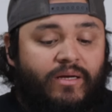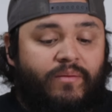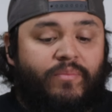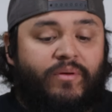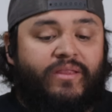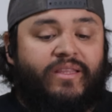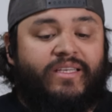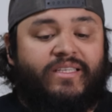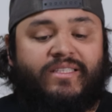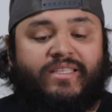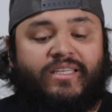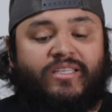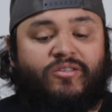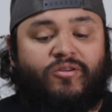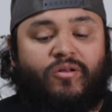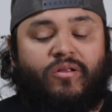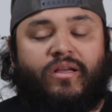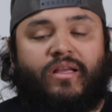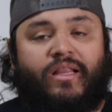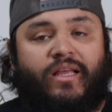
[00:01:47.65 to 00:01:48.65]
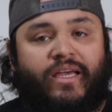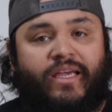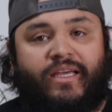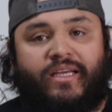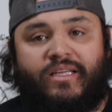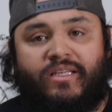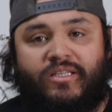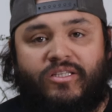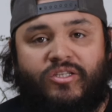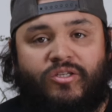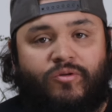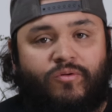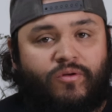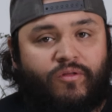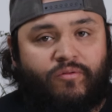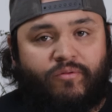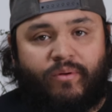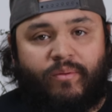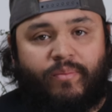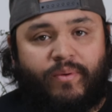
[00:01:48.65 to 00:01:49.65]
But these things are only like $2 or
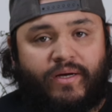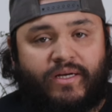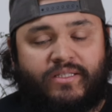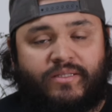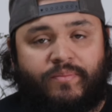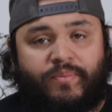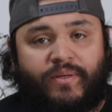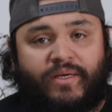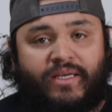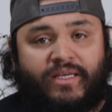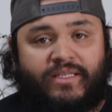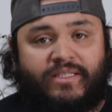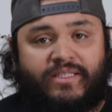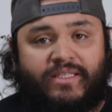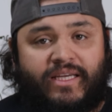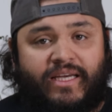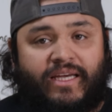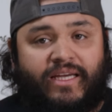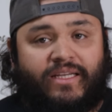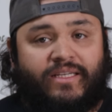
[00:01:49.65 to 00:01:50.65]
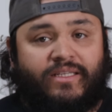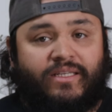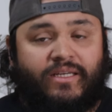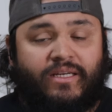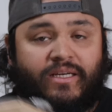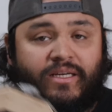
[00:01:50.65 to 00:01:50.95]
$3 a piece and